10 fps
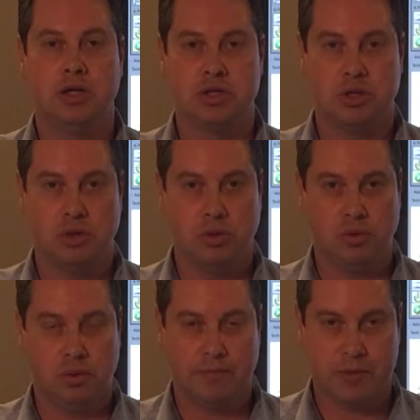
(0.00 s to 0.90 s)

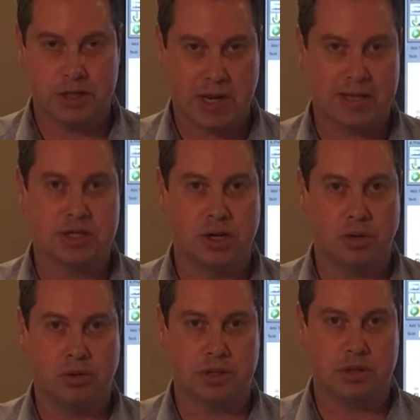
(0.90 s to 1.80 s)
to test
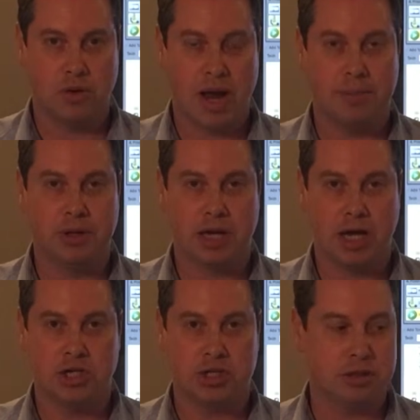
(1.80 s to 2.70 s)
out your
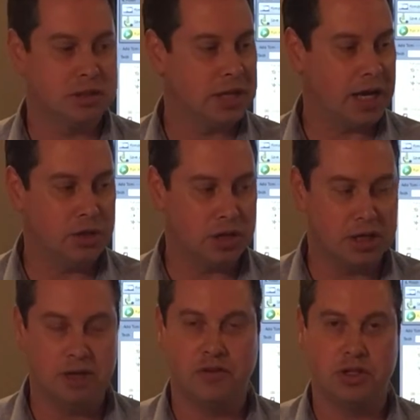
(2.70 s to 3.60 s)
applications, and you can
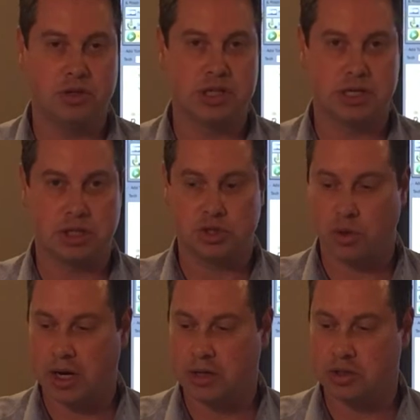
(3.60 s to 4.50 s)
even use it as a
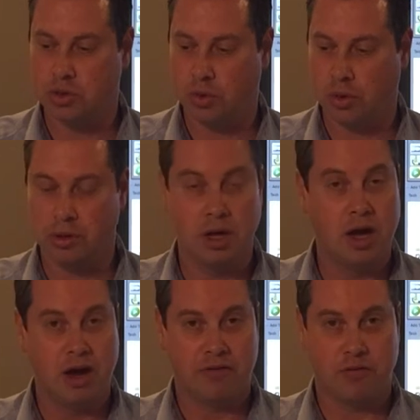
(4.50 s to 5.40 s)
training tool
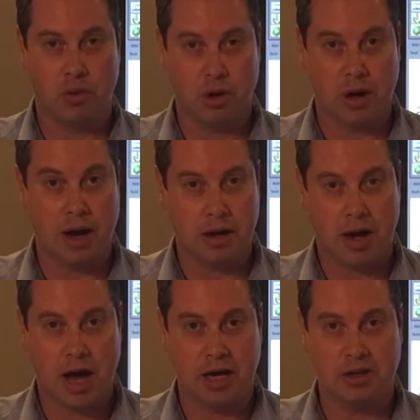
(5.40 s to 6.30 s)
for
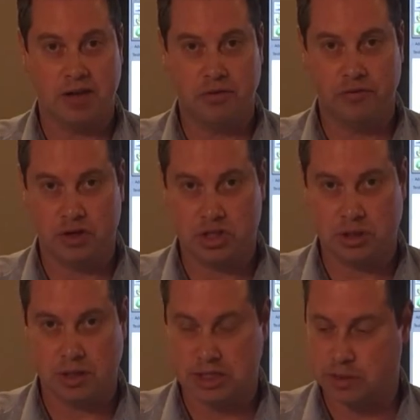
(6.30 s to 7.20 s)
higher level
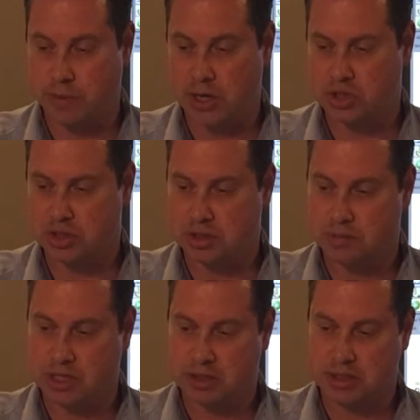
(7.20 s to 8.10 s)
vision
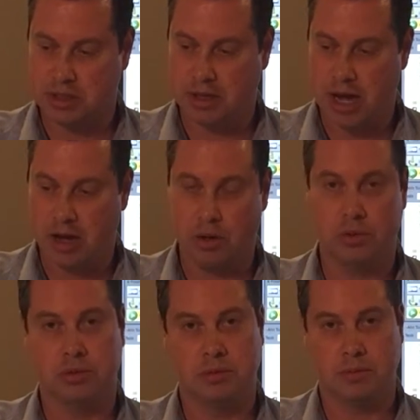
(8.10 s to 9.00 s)
inspections to see
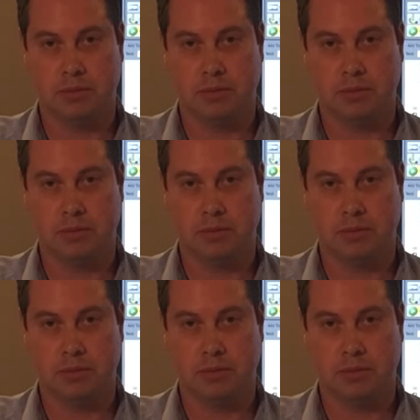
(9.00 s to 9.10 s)
how